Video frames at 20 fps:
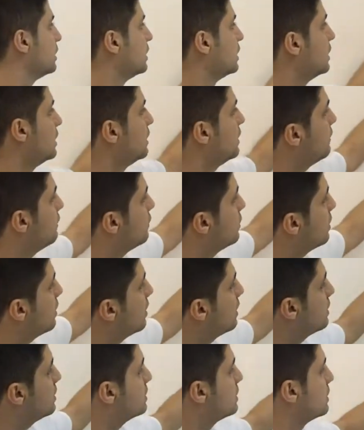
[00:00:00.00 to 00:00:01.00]
if you
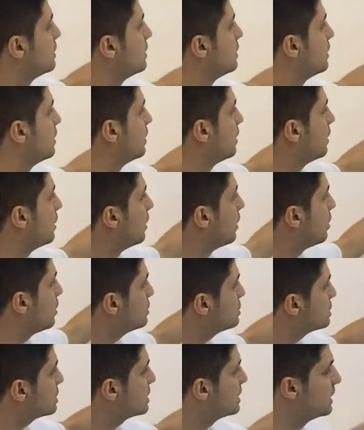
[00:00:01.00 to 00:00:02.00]
are
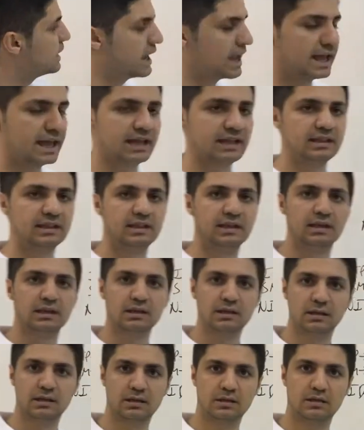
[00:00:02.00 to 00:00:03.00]
logically
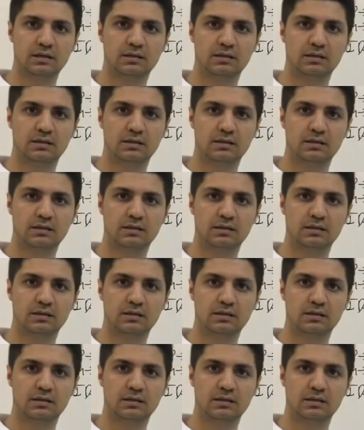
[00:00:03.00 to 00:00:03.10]
ending